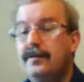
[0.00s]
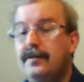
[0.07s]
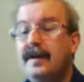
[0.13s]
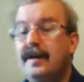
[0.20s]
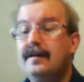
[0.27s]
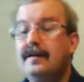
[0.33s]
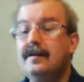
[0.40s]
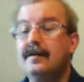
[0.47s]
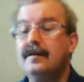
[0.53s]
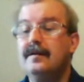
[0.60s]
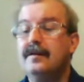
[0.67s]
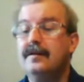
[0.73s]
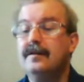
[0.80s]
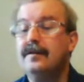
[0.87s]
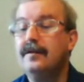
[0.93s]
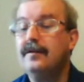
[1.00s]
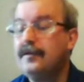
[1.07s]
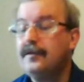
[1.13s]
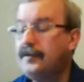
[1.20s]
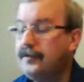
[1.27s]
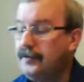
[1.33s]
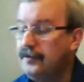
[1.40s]
Then
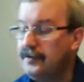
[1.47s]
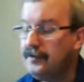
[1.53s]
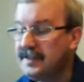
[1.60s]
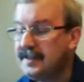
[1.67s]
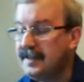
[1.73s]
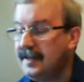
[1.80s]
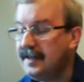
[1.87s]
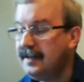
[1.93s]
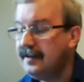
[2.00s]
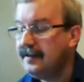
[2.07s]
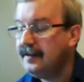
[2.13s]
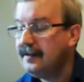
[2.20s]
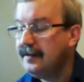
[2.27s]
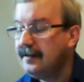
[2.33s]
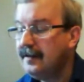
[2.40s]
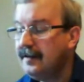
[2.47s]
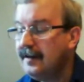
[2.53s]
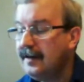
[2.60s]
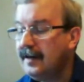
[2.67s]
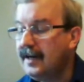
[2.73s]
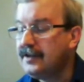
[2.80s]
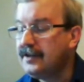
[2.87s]
Thursday
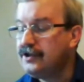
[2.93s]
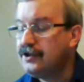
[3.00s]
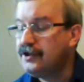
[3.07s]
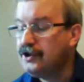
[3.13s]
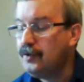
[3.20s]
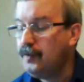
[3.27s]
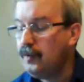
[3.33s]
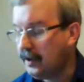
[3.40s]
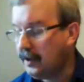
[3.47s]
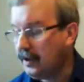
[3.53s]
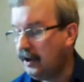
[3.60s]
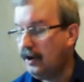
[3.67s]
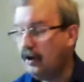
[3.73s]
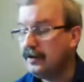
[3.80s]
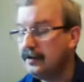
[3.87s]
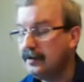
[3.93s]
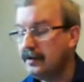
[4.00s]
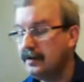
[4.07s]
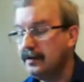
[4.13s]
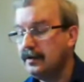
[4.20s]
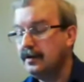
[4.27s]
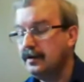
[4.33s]
at 2 o'clock,
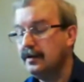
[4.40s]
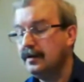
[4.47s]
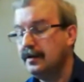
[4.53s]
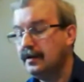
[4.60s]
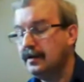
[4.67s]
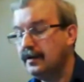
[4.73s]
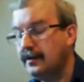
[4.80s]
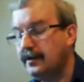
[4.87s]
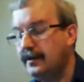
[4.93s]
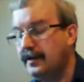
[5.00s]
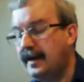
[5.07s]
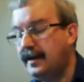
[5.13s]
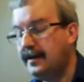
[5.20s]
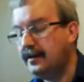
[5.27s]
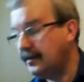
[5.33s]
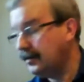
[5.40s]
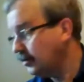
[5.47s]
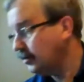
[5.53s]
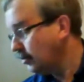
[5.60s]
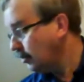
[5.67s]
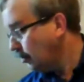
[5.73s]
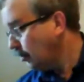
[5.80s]
then
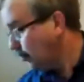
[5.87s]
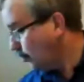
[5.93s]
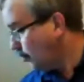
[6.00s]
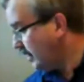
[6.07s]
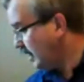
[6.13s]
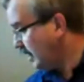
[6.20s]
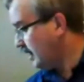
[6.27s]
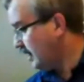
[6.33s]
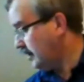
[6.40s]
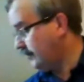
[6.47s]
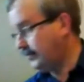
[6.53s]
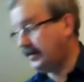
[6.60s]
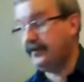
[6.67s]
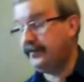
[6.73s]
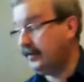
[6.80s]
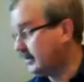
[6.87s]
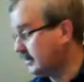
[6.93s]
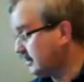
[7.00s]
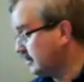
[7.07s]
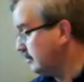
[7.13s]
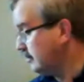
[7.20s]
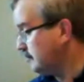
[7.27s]
we have, and if you'll
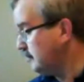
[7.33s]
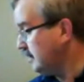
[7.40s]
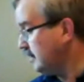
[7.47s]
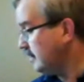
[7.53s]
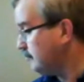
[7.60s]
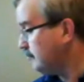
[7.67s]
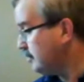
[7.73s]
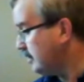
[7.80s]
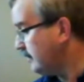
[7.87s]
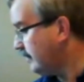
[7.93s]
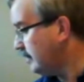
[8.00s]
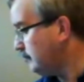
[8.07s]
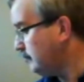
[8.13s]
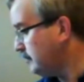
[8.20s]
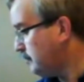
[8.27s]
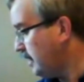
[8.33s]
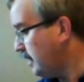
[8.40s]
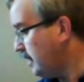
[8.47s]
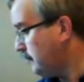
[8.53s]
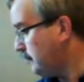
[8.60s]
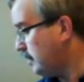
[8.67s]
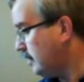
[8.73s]
excuse me, I'm trying to find my
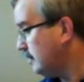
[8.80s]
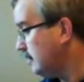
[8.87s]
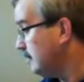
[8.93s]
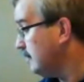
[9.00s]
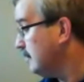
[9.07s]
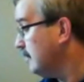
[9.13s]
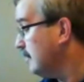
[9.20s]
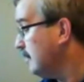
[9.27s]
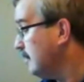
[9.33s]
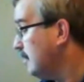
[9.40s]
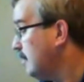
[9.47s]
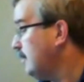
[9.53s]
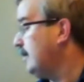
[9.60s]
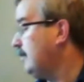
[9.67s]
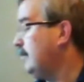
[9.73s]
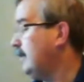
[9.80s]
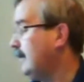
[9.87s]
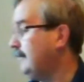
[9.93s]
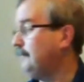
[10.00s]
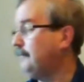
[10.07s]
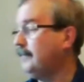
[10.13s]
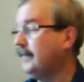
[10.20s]
paper.
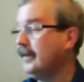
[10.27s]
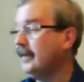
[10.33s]
Yeah.